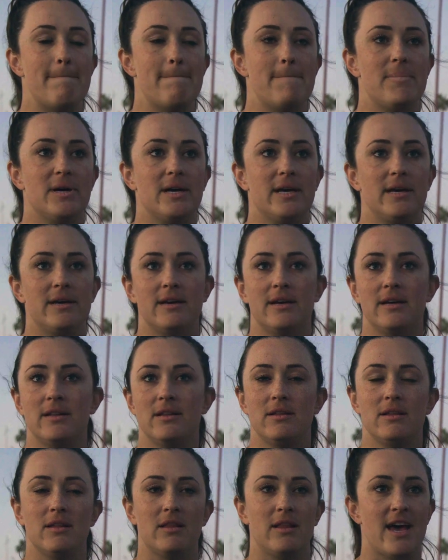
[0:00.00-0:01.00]
But
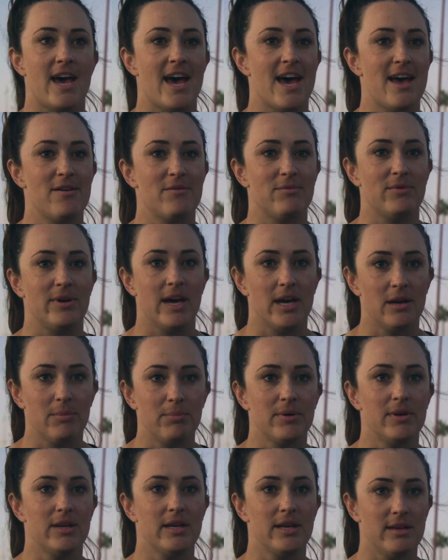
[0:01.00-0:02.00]
other than that, we had a
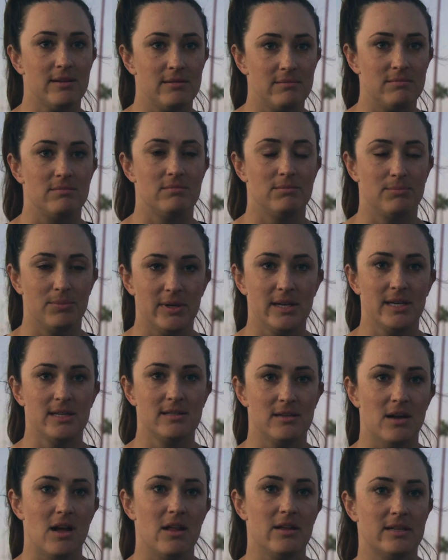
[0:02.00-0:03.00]
pretty
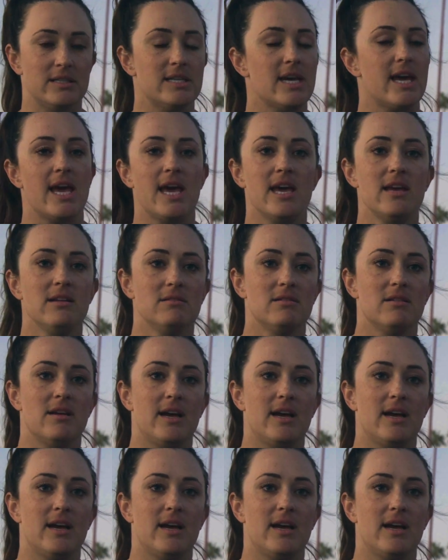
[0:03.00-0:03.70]
solid day.